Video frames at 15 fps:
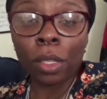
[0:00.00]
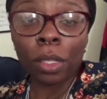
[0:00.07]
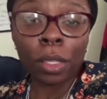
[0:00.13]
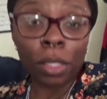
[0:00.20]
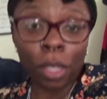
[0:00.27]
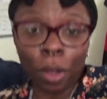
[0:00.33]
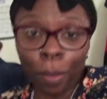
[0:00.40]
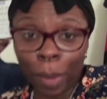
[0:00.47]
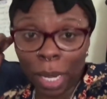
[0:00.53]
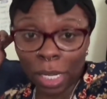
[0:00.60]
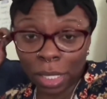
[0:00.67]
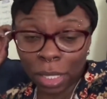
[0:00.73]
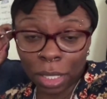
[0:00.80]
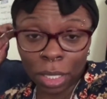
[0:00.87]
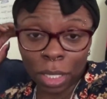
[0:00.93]
so
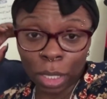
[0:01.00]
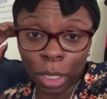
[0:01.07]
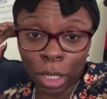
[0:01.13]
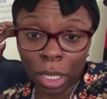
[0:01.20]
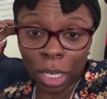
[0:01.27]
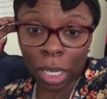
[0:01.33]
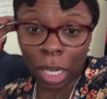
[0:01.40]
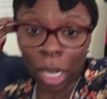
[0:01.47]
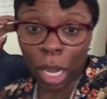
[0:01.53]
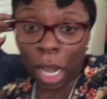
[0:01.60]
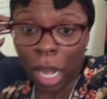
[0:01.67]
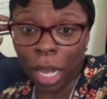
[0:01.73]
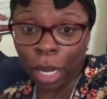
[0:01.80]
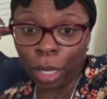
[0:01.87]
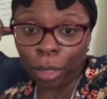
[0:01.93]
basically,
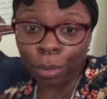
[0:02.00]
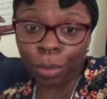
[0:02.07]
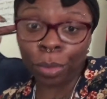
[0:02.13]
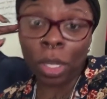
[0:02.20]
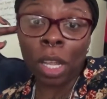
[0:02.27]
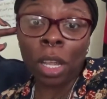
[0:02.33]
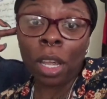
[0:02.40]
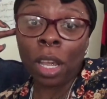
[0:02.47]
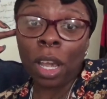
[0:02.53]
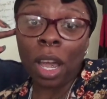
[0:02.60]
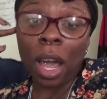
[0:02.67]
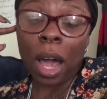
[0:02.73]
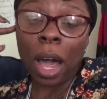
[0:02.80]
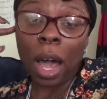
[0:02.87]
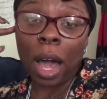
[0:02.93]
um,
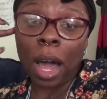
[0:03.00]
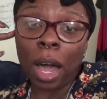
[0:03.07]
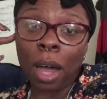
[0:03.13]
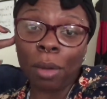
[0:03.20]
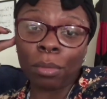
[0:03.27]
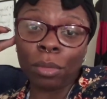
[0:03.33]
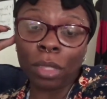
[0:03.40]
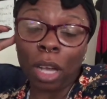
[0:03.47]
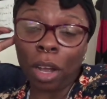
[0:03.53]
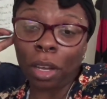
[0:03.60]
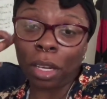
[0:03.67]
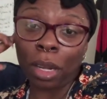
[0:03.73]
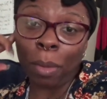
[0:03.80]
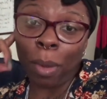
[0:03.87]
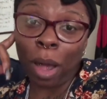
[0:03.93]
I'm
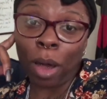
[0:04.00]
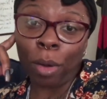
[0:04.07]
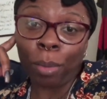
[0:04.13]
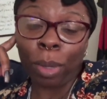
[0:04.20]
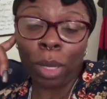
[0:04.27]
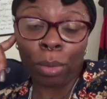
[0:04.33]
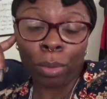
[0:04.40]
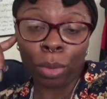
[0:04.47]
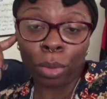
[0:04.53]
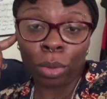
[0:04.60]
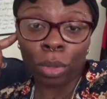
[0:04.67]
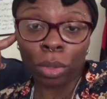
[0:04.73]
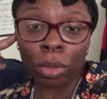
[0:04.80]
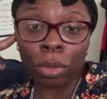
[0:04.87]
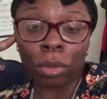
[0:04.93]
talking about
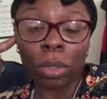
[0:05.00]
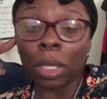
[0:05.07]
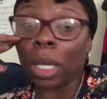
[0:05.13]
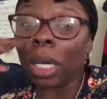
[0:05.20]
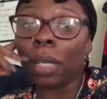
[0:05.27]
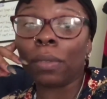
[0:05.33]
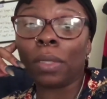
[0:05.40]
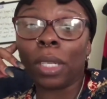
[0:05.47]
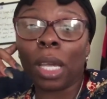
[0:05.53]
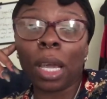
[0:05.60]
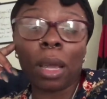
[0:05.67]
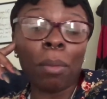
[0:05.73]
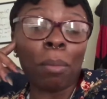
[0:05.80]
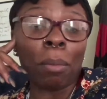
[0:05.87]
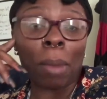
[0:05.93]
people who love to
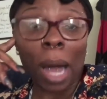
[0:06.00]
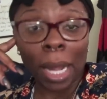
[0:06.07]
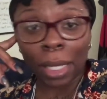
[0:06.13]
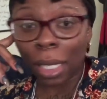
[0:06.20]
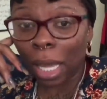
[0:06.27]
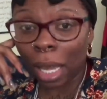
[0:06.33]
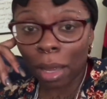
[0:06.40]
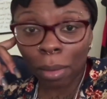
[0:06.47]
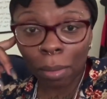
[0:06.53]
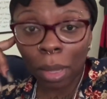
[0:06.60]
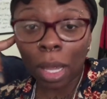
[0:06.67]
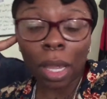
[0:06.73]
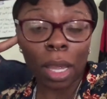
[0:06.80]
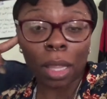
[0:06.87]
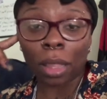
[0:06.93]
keep my name
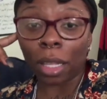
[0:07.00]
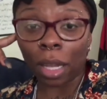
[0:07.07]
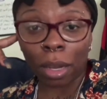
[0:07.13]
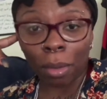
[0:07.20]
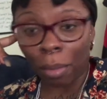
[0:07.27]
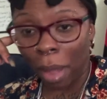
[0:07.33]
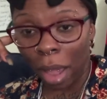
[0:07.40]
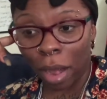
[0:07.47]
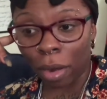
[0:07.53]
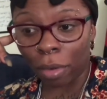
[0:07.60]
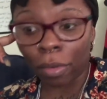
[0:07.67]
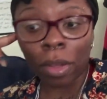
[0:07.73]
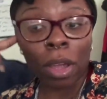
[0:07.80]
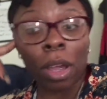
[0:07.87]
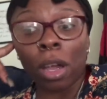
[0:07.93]
in their
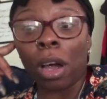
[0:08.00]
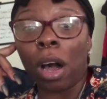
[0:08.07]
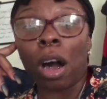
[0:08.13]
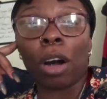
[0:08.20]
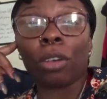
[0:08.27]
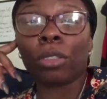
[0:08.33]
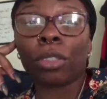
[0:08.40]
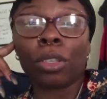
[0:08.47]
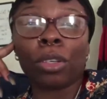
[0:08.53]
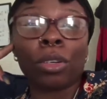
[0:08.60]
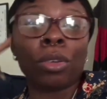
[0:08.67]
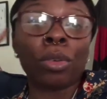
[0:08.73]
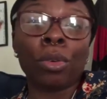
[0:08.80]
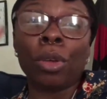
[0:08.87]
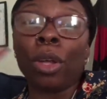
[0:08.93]
mouth.
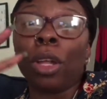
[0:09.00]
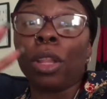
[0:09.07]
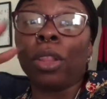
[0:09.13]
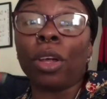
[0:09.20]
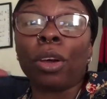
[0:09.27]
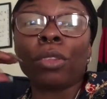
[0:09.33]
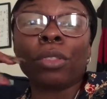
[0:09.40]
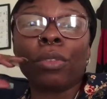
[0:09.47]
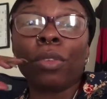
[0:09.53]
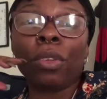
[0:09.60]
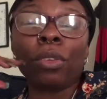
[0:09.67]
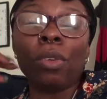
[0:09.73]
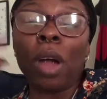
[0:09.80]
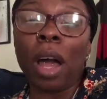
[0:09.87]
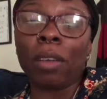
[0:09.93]
Also, those of
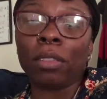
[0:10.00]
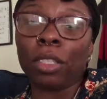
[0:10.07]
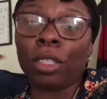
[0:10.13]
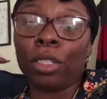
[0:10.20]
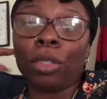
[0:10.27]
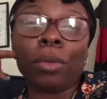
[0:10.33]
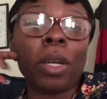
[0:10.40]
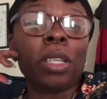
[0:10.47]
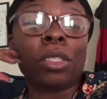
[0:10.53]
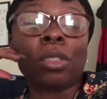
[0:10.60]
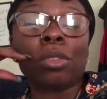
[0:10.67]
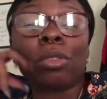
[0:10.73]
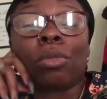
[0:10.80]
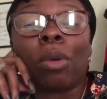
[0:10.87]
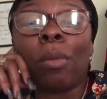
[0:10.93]
you who have
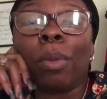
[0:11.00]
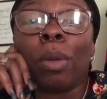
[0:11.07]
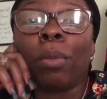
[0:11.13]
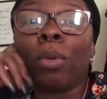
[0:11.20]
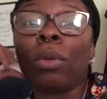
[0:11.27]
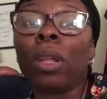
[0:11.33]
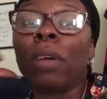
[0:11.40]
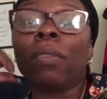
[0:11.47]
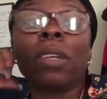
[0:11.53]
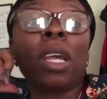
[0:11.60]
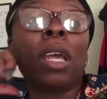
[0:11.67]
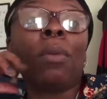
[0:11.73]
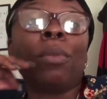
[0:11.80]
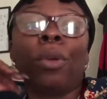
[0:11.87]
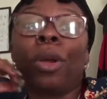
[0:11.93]
situations where people who love to
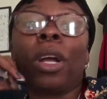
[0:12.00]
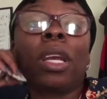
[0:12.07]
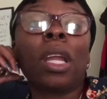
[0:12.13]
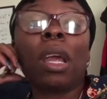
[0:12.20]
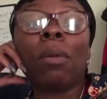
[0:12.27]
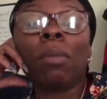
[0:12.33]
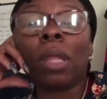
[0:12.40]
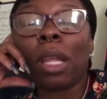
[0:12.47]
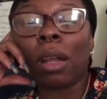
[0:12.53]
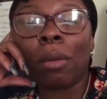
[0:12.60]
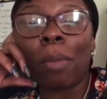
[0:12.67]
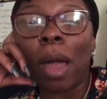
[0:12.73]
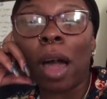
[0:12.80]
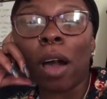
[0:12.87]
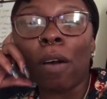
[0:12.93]
keep your name in their
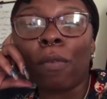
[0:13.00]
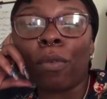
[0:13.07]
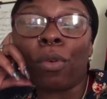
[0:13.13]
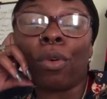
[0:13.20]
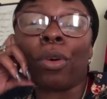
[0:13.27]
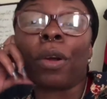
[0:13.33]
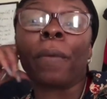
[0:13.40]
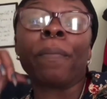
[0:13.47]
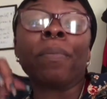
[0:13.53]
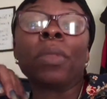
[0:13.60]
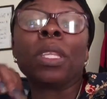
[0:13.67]
mouth, or